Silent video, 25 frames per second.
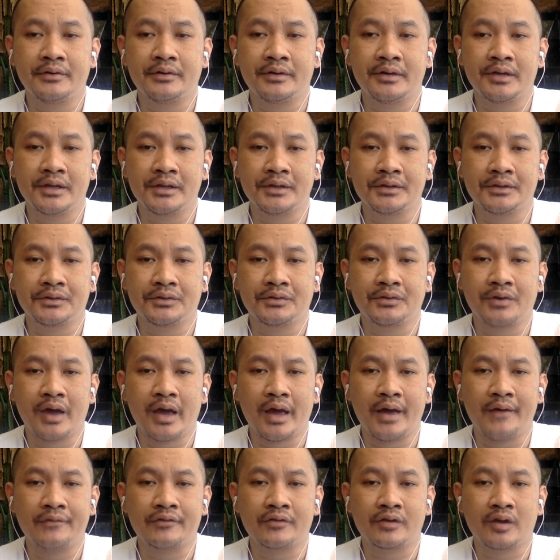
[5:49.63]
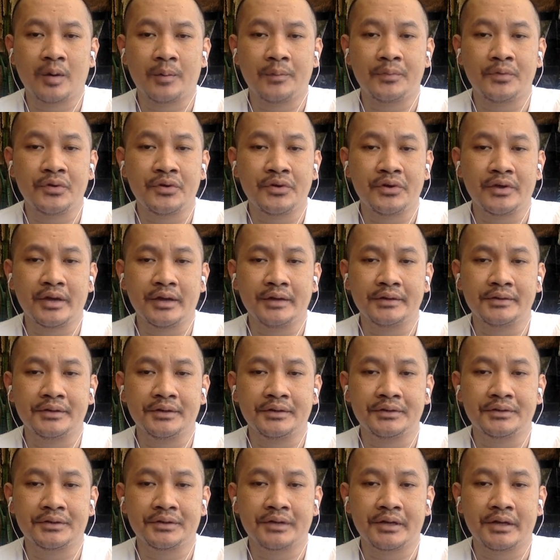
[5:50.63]
needs to have
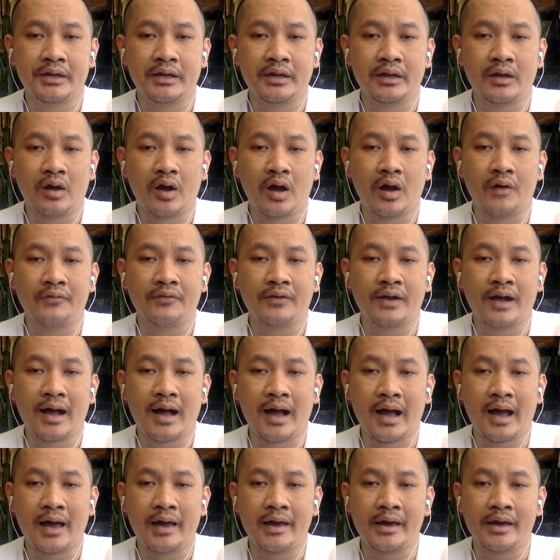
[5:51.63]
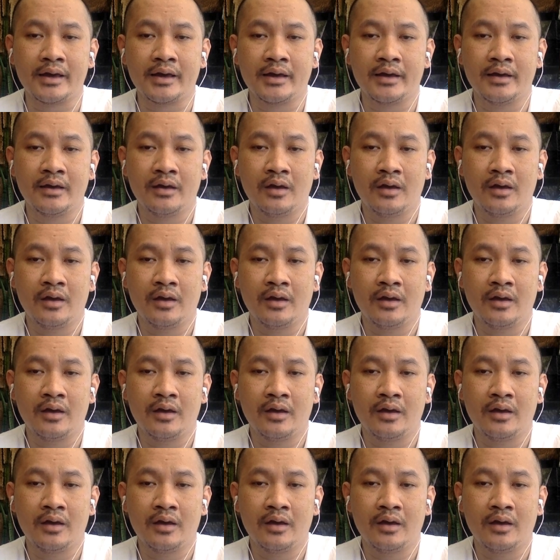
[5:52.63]
communication skill of a high